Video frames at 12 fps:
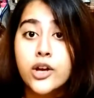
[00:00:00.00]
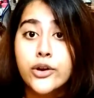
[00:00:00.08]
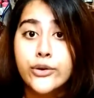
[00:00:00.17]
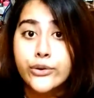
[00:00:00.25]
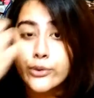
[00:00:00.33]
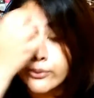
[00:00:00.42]

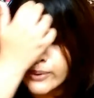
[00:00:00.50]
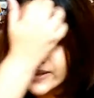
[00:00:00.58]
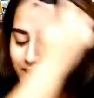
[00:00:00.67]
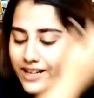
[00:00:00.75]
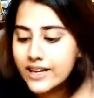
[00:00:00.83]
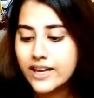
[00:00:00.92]
so
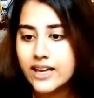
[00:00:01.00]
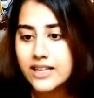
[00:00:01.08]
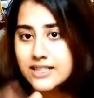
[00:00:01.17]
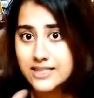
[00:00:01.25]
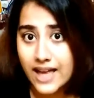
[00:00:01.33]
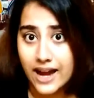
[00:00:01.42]
basically
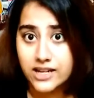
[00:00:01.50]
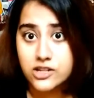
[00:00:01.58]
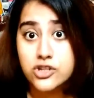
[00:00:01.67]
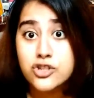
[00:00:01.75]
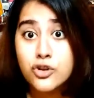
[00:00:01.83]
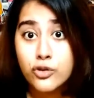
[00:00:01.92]
it's that
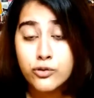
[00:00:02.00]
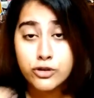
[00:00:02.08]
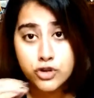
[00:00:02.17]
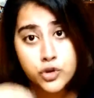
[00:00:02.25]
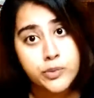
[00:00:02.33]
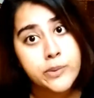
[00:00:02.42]
so
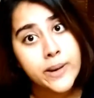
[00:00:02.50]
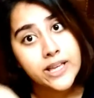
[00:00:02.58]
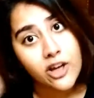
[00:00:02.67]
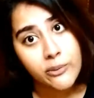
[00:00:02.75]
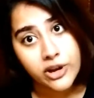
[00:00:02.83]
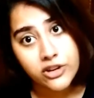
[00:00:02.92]
superman
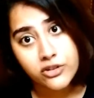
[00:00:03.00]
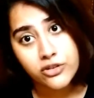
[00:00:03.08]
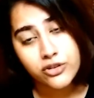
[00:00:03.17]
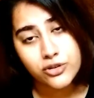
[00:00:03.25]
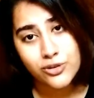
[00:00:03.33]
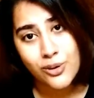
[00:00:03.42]
coming into the
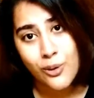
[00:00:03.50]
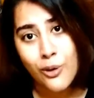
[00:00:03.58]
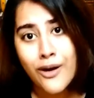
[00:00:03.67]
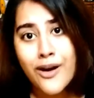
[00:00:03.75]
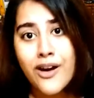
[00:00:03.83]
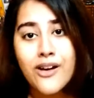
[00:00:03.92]

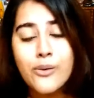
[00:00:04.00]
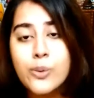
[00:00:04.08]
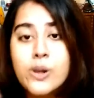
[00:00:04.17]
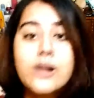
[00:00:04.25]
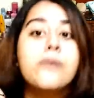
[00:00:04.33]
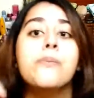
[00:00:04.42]
show
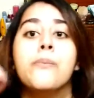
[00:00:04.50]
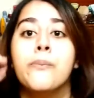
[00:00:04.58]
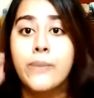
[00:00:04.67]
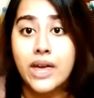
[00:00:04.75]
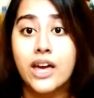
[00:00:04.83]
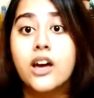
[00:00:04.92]
will
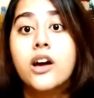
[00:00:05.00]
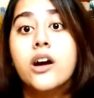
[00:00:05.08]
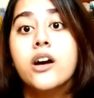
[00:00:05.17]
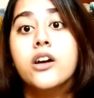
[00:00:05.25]
make